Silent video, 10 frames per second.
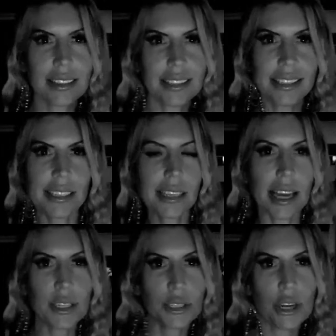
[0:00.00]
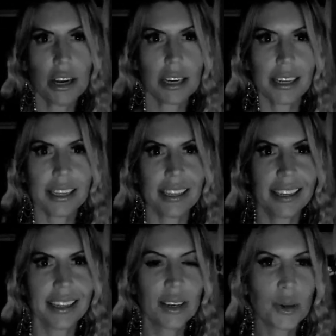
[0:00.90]
This is kind of dark.
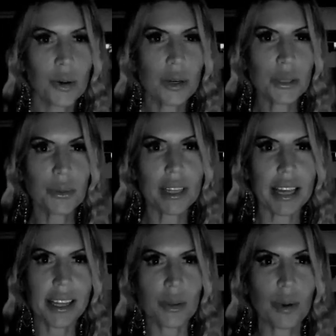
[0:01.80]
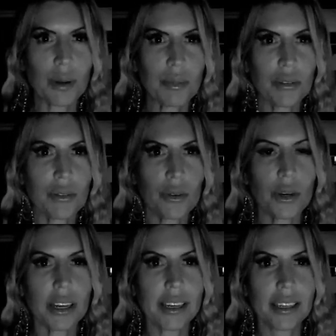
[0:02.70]
Or do we like the one
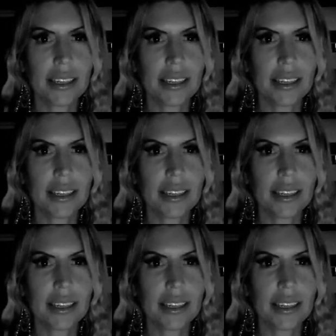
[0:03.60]
before?